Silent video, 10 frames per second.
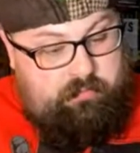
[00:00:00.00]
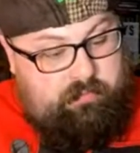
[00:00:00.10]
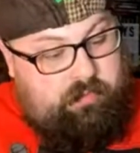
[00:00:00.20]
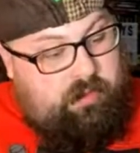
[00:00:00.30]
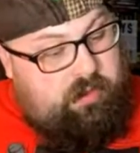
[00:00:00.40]

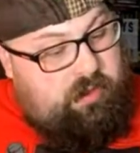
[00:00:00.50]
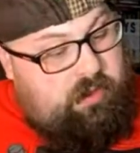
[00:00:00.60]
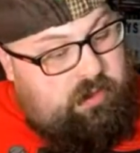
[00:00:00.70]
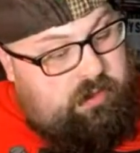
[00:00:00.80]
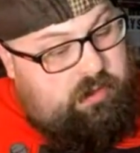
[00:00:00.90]

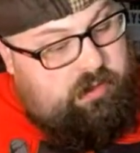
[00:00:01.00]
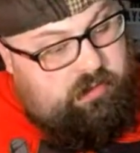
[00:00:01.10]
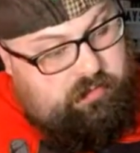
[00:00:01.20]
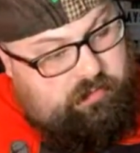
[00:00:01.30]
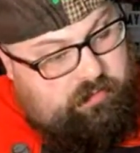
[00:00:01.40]

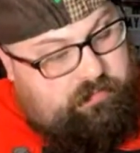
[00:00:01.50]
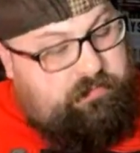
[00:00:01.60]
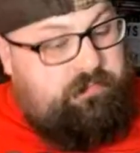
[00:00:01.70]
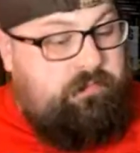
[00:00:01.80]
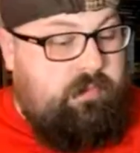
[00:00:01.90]
Nothing is said.